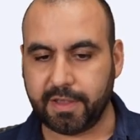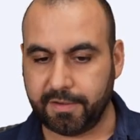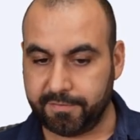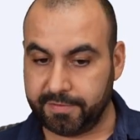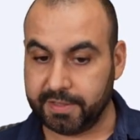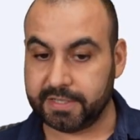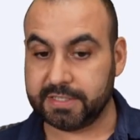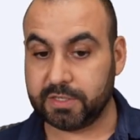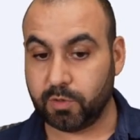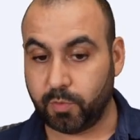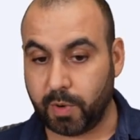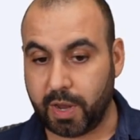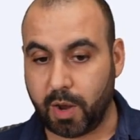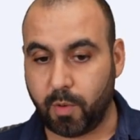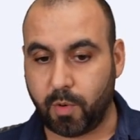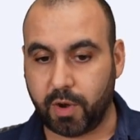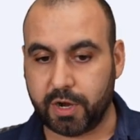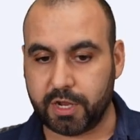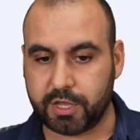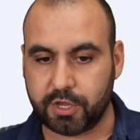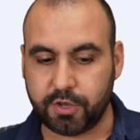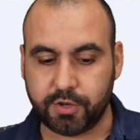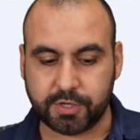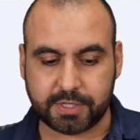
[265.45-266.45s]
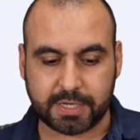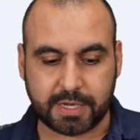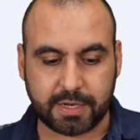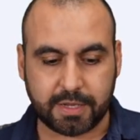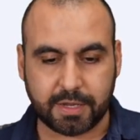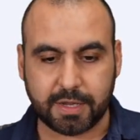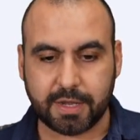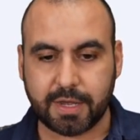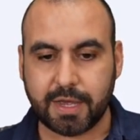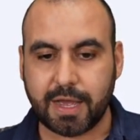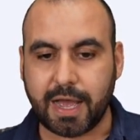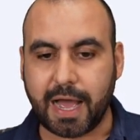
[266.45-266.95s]
If this is the way I want to use it,
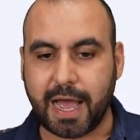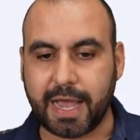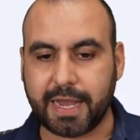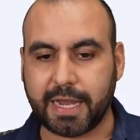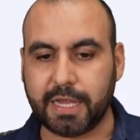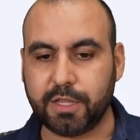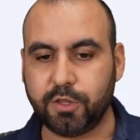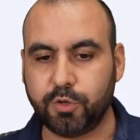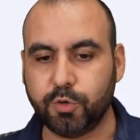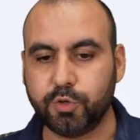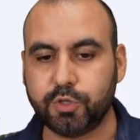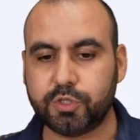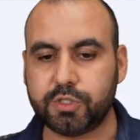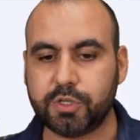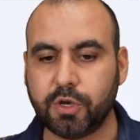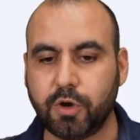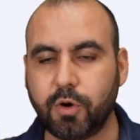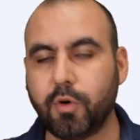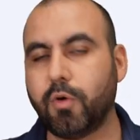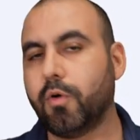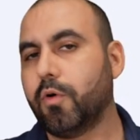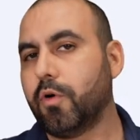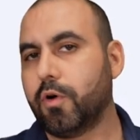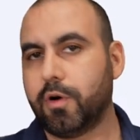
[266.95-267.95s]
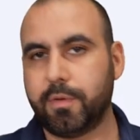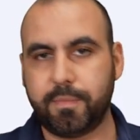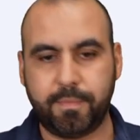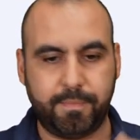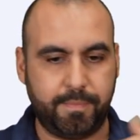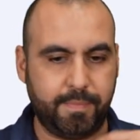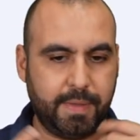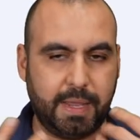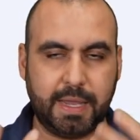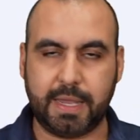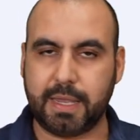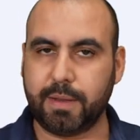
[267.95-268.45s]
I can do so, or
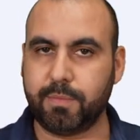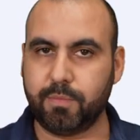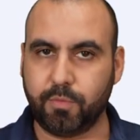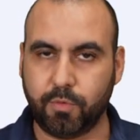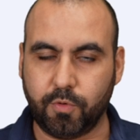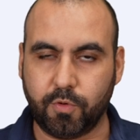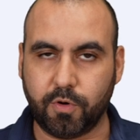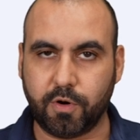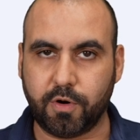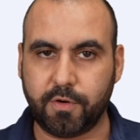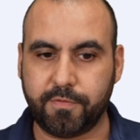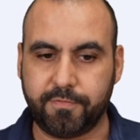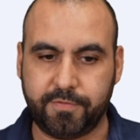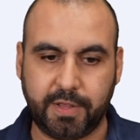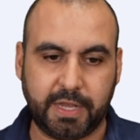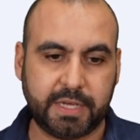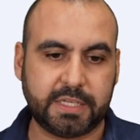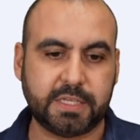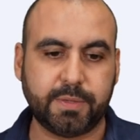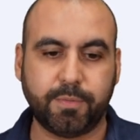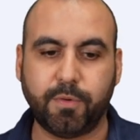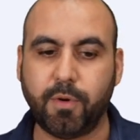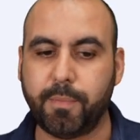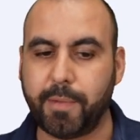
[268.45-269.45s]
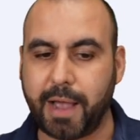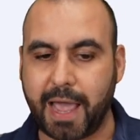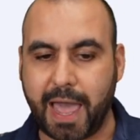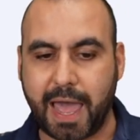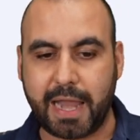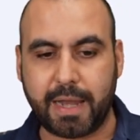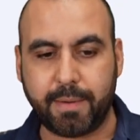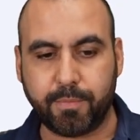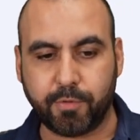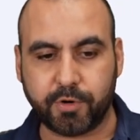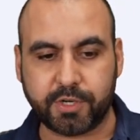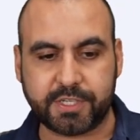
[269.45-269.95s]
make it more flexible by
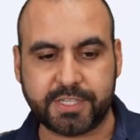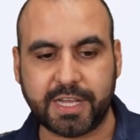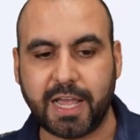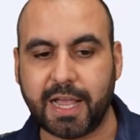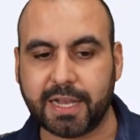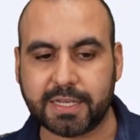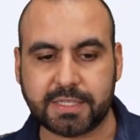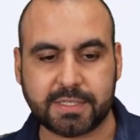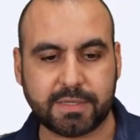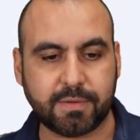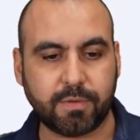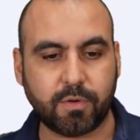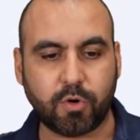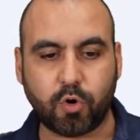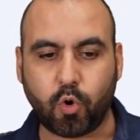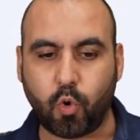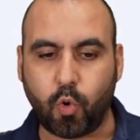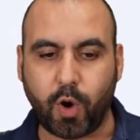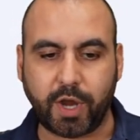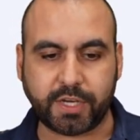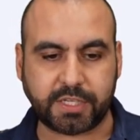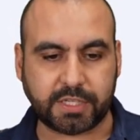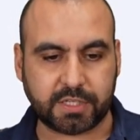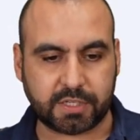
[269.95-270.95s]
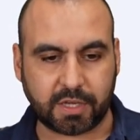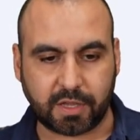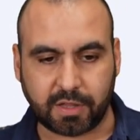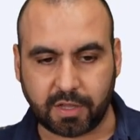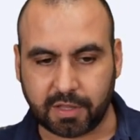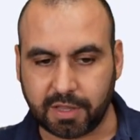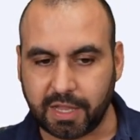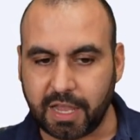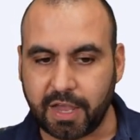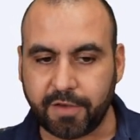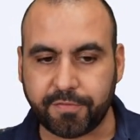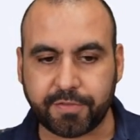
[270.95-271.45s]
adding more text, questions on
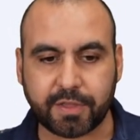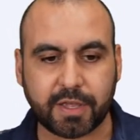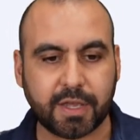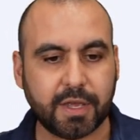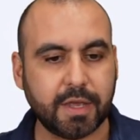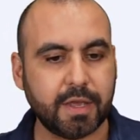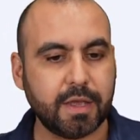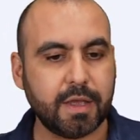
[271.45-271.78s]
the left,